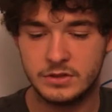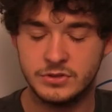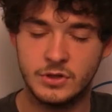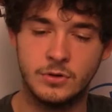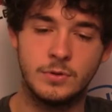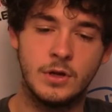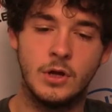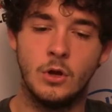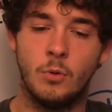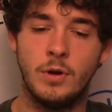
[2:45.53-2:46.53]
So
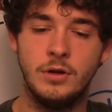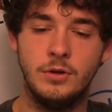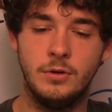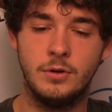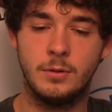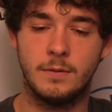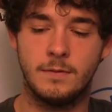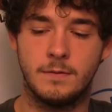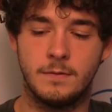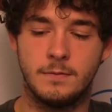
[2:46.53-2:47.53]
when you're
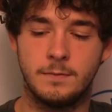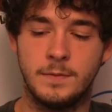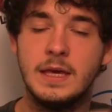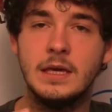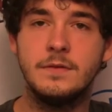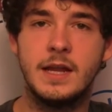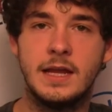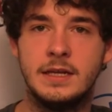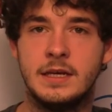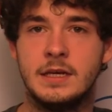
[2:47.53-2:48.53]
thinking of an
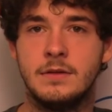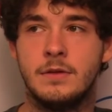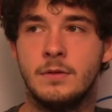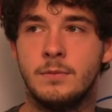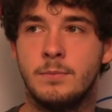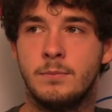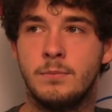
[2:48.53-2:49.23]
idea, the